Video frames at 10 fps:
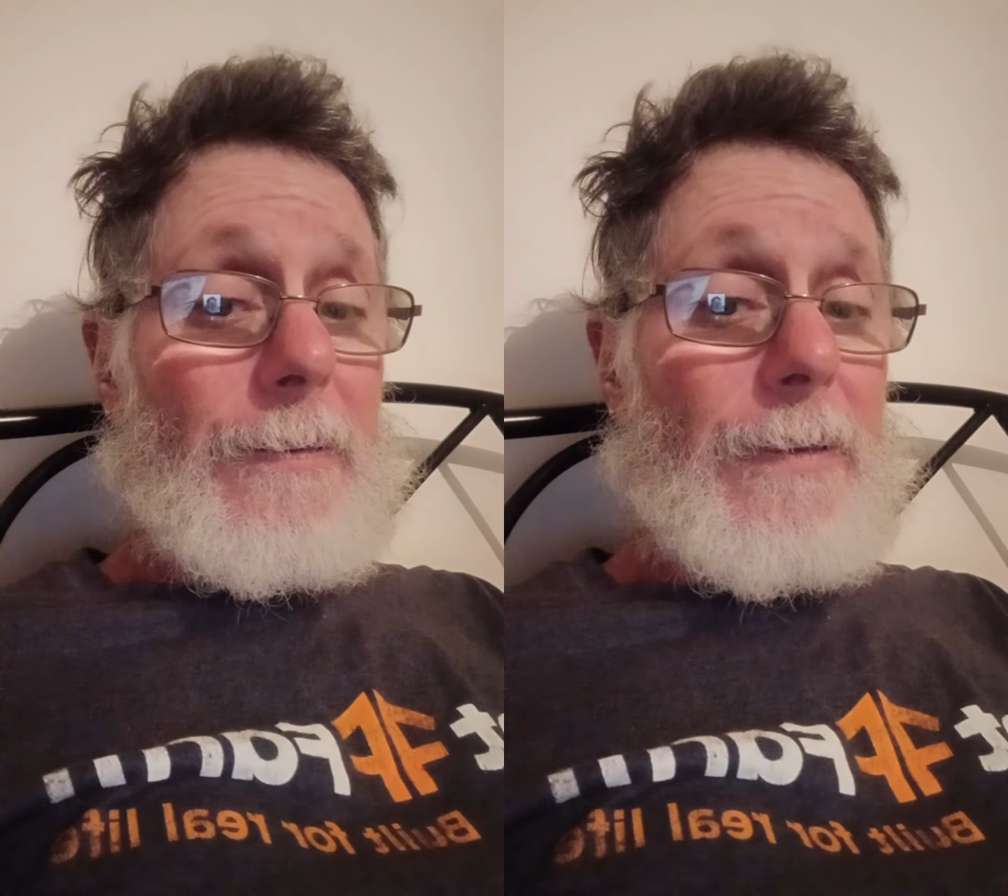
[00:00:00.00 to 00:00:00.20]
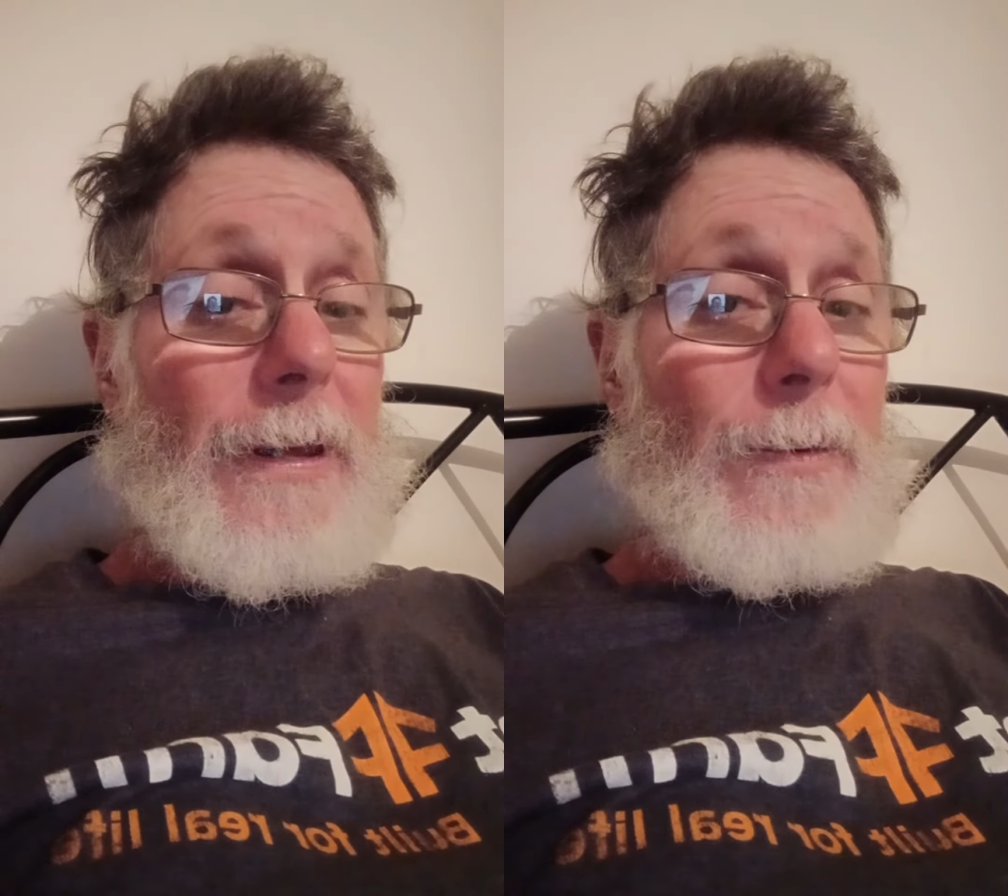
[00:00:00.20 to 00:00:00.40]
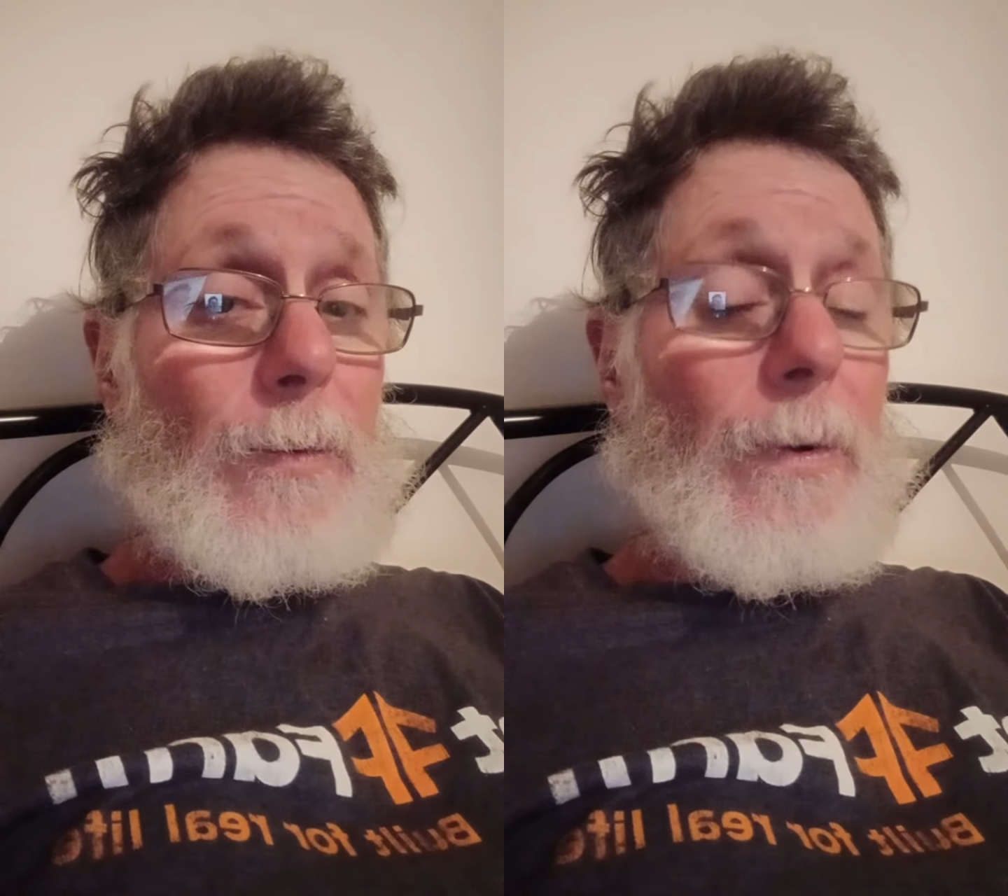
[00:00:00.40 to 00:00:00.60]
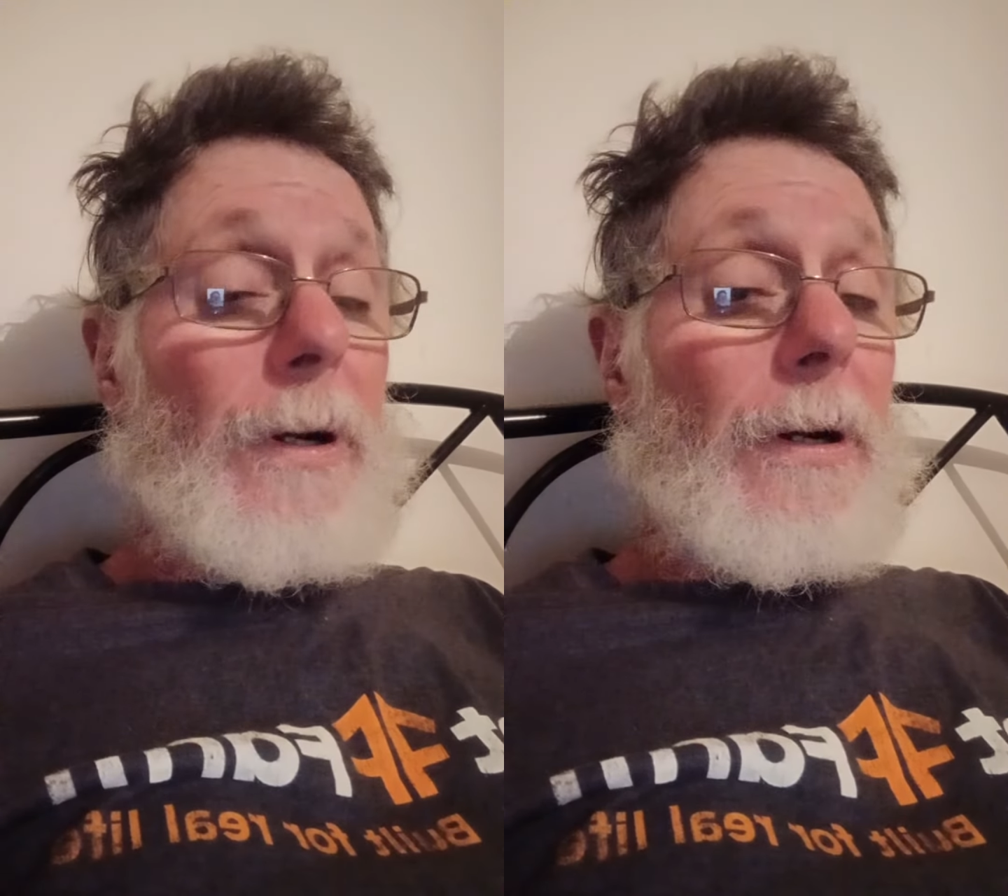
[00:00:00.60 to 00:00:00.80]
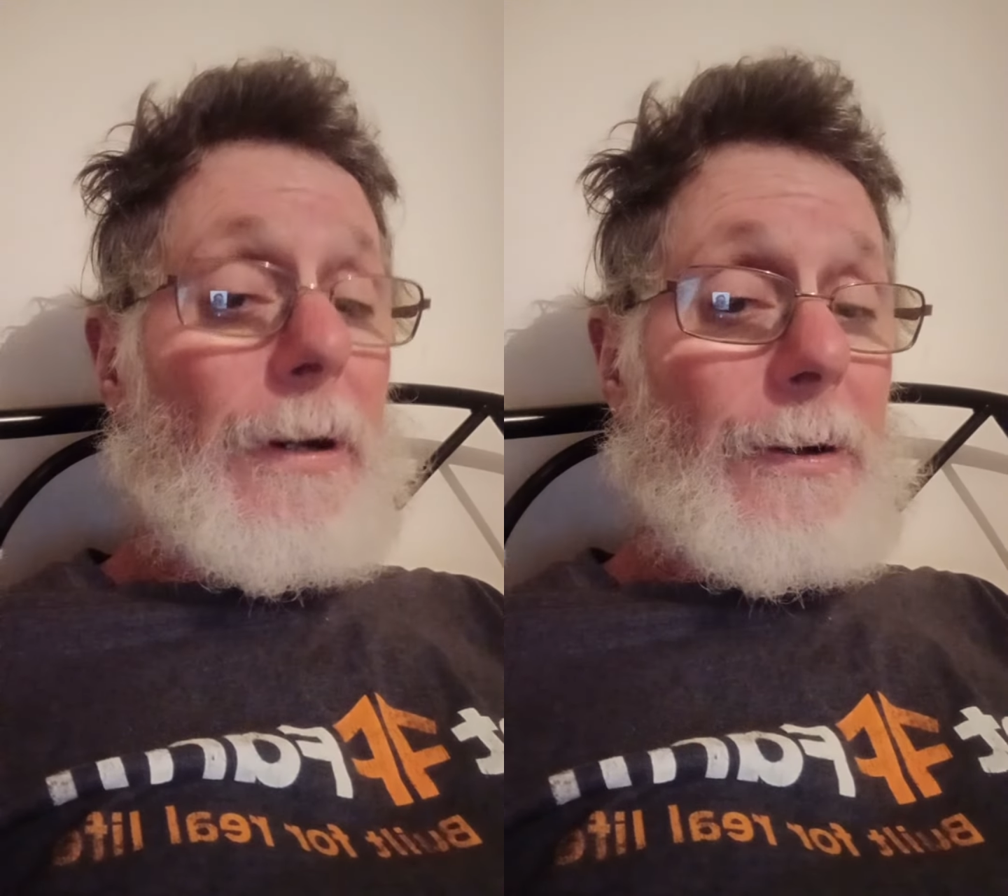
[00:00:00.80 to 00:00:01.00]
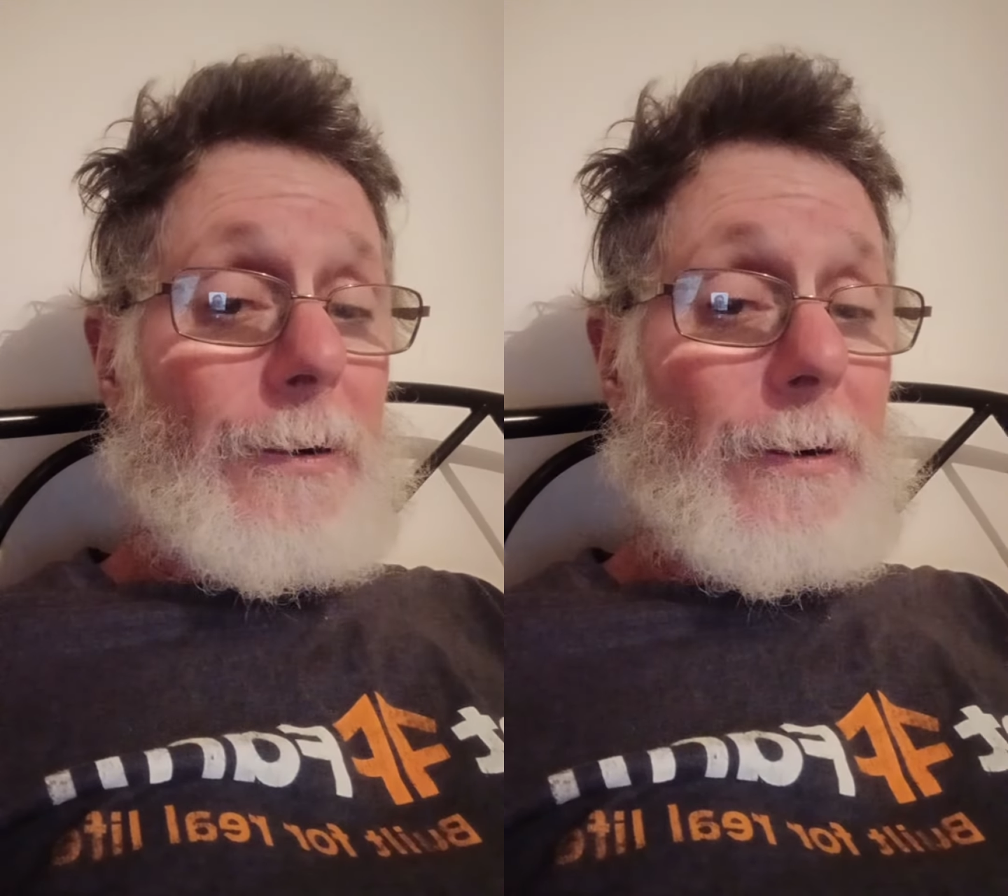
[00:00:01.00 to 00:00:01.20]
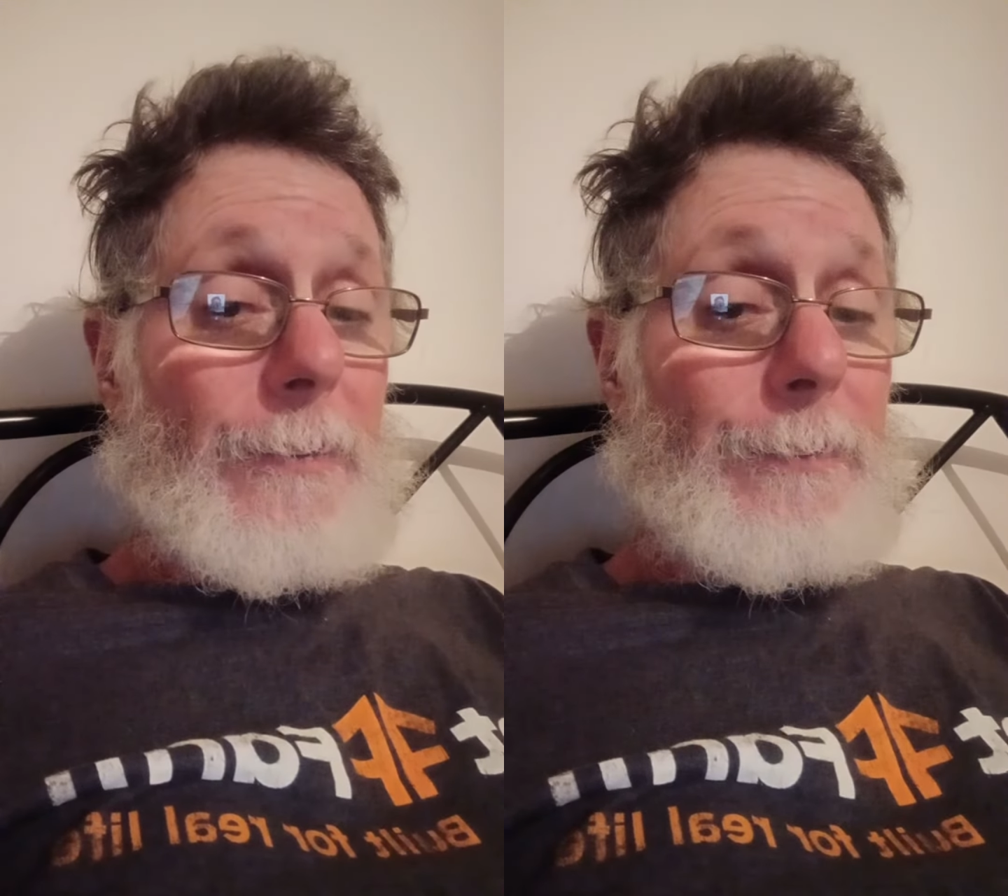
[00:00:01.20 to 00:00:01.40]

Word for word: that we're under.